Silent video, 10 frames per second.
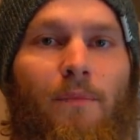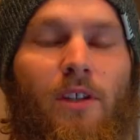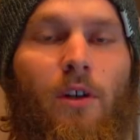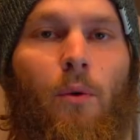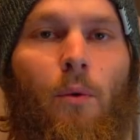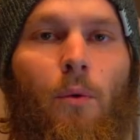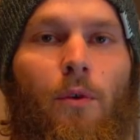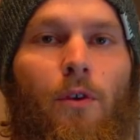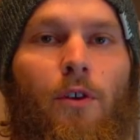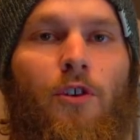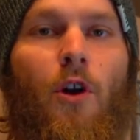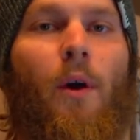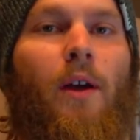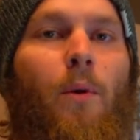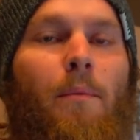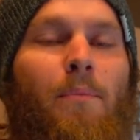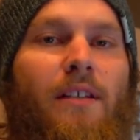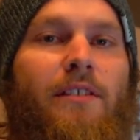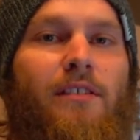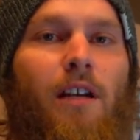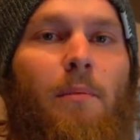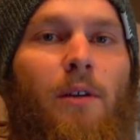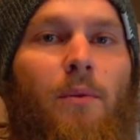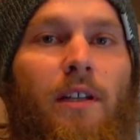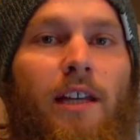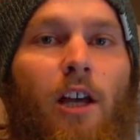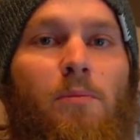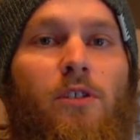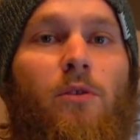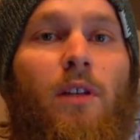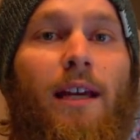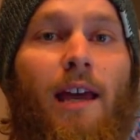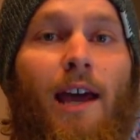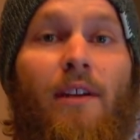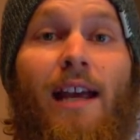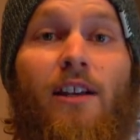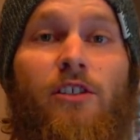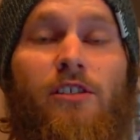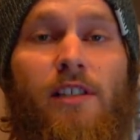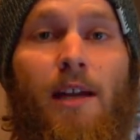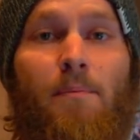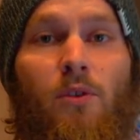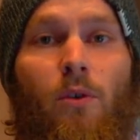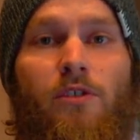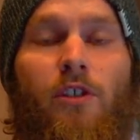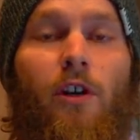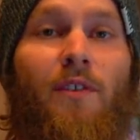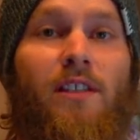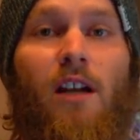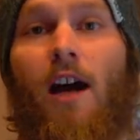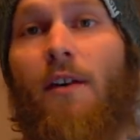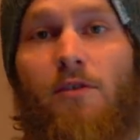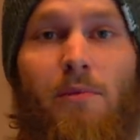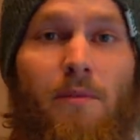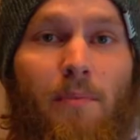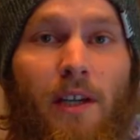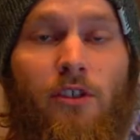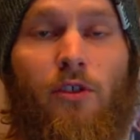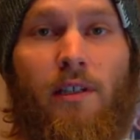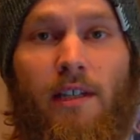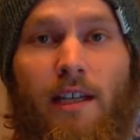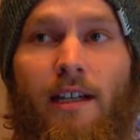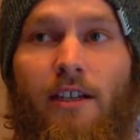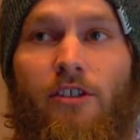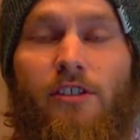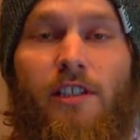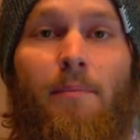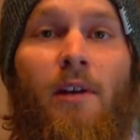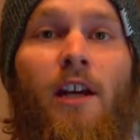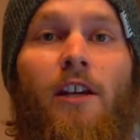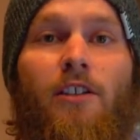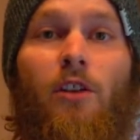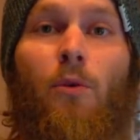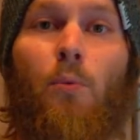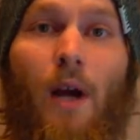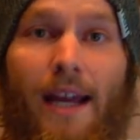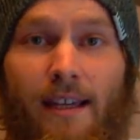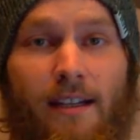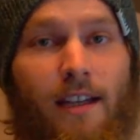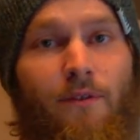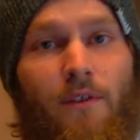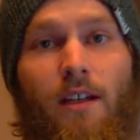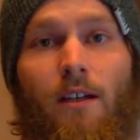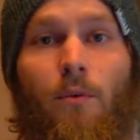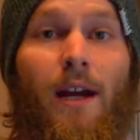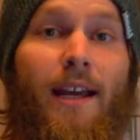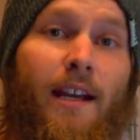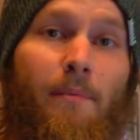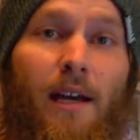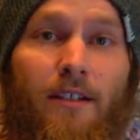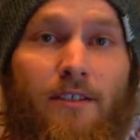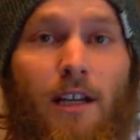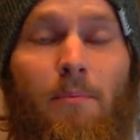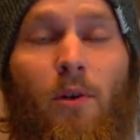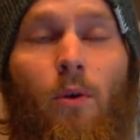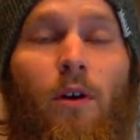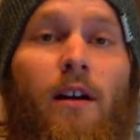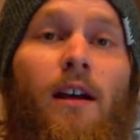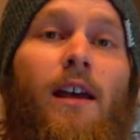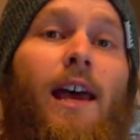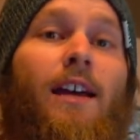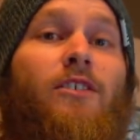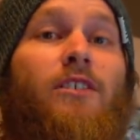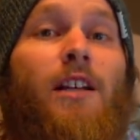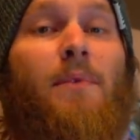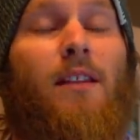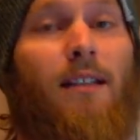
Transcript: You know, knowing what pitch is coming really helps you, like have an extra step towards, you know, if it's an off-speed pitch, you can take an extra step to the right if the right-handed batter's up, or extra step to the